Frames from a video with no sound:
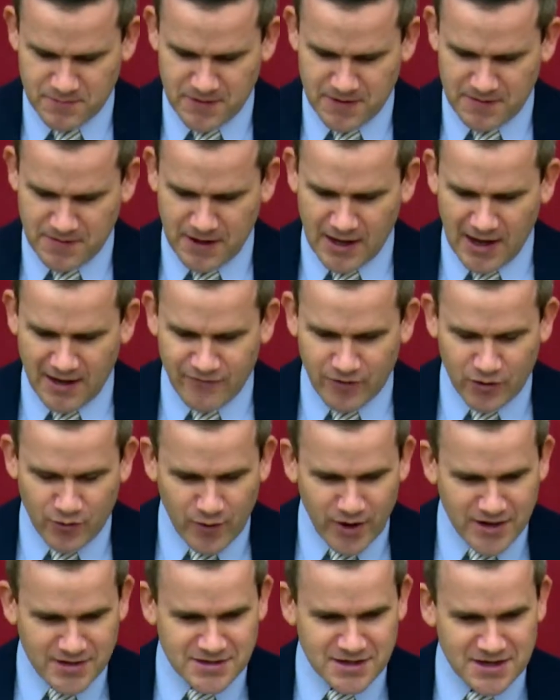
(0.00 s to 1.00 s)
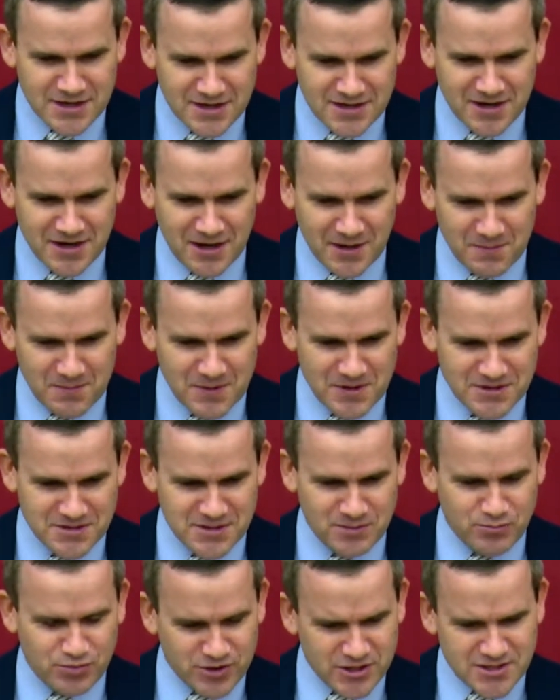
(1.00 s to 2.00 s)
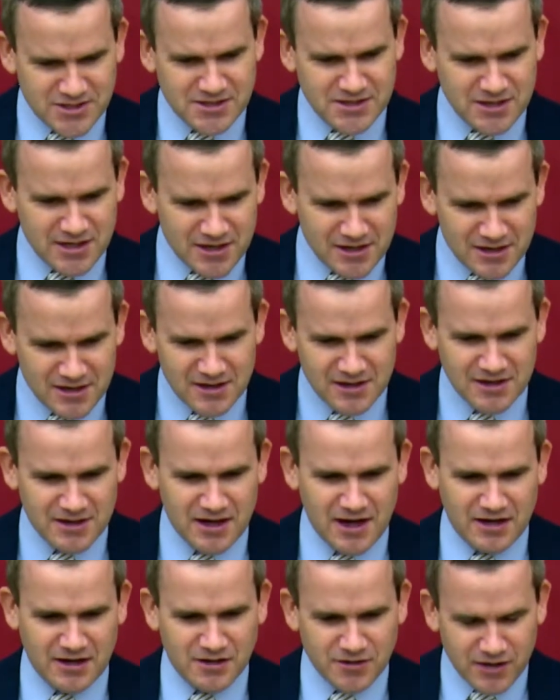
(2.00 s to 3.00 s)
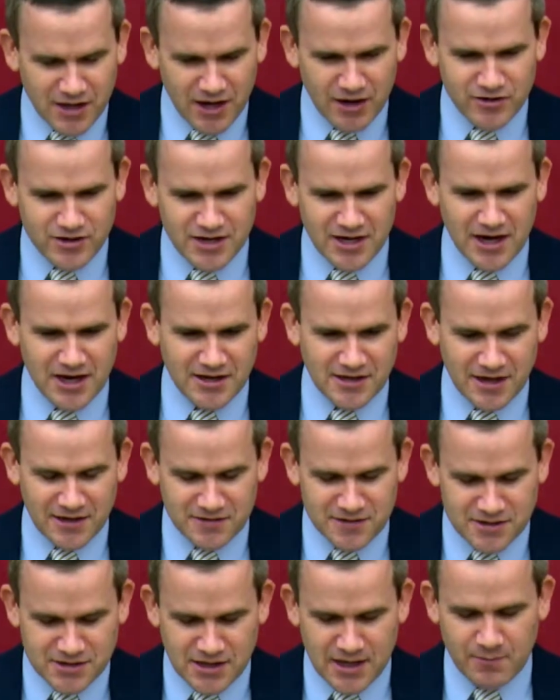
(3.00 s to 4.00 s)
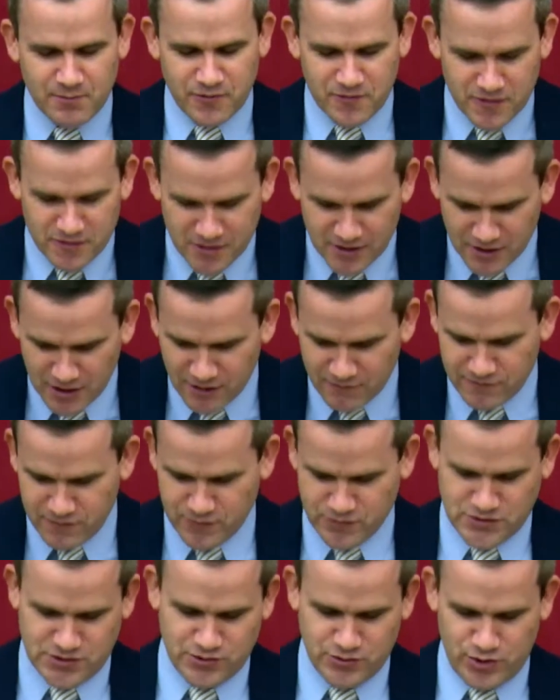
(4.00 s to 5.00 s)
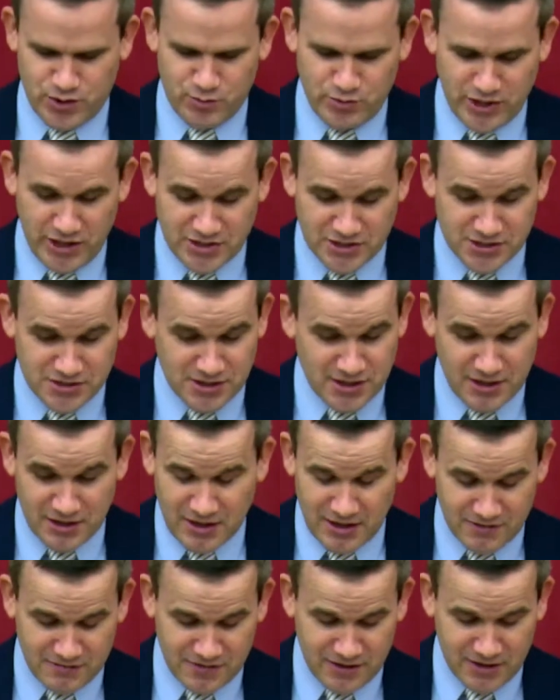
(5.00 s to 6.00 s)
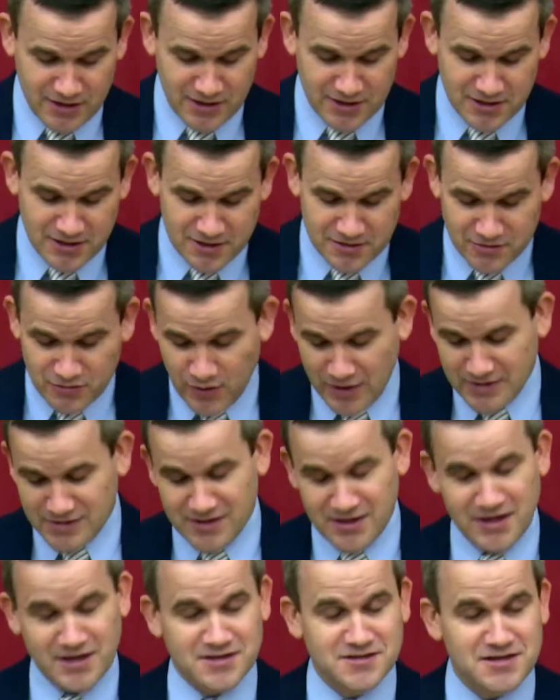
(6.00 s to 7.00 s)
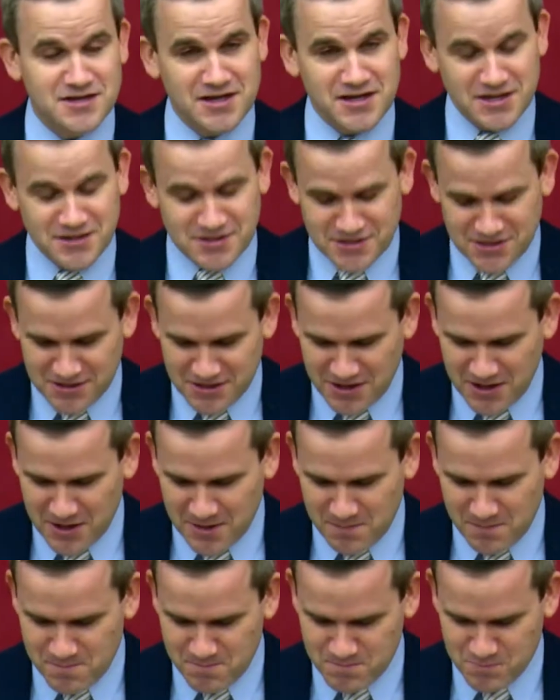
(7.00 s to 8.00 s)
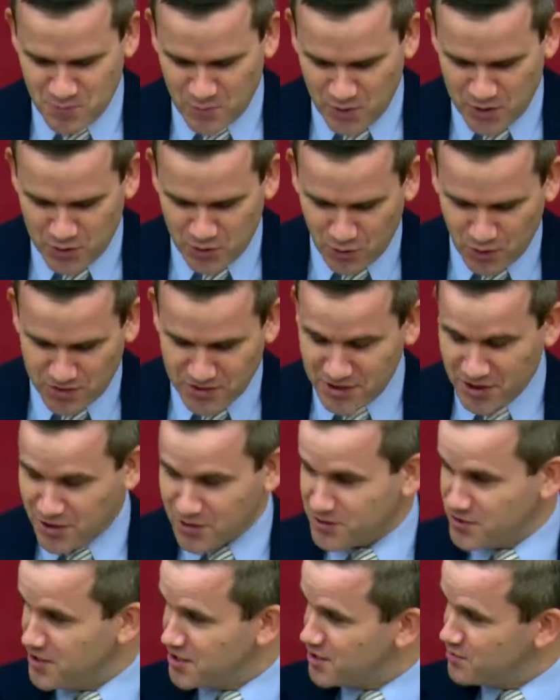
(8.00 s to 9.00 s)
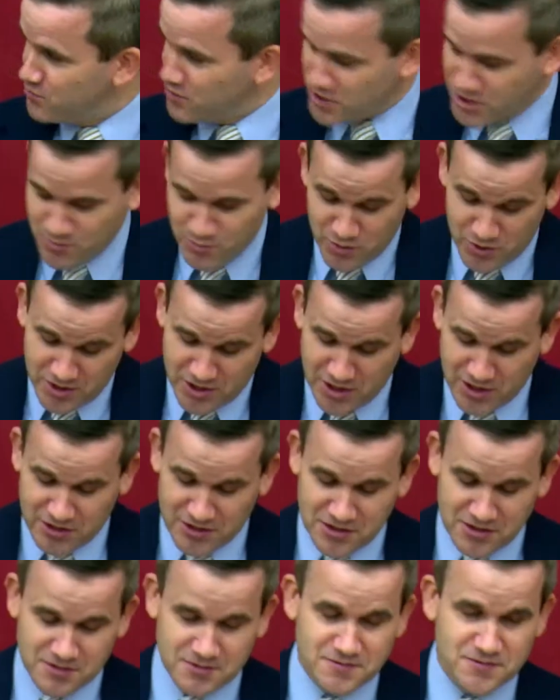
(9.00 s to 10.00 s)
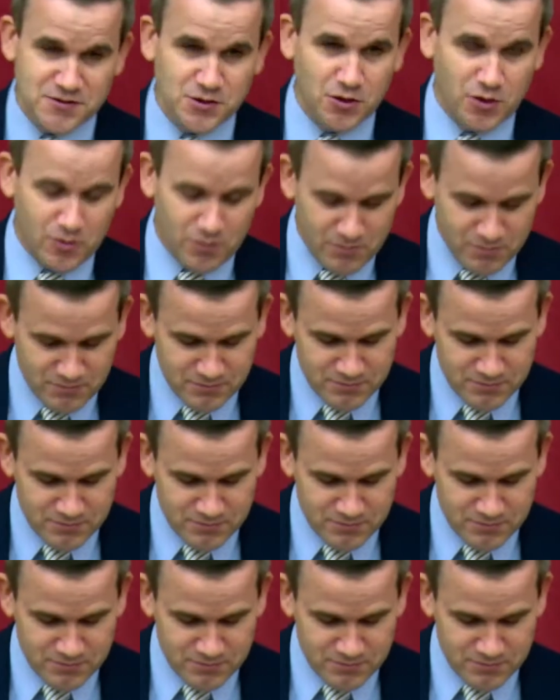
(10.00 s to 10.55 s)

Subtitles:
they have a great simplicity and clarity, and yet the depth of those 30 pages, I think, greatly exceeds what ordinarily can be communicated so